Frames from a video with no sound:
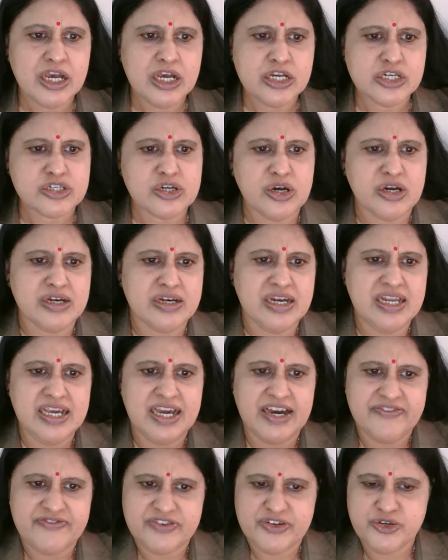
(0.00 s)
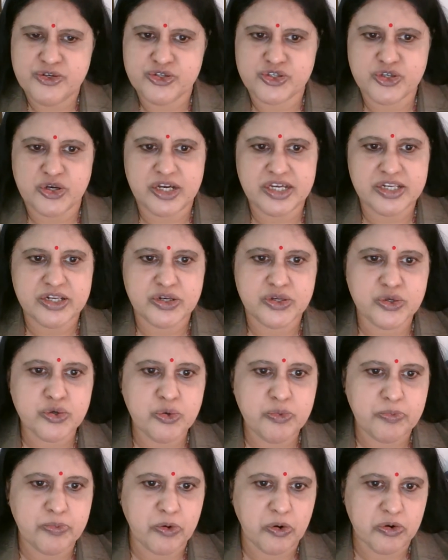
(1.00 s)
Shortly after you join a new
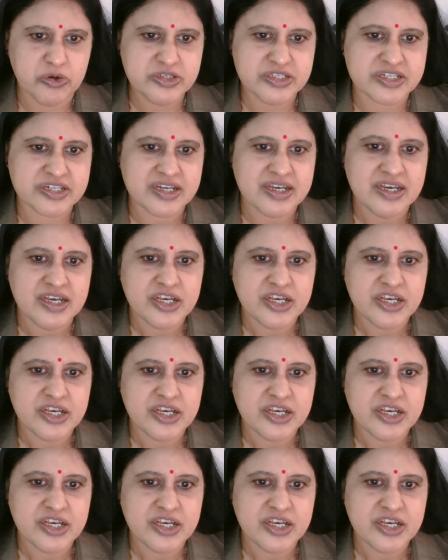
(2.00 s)
post,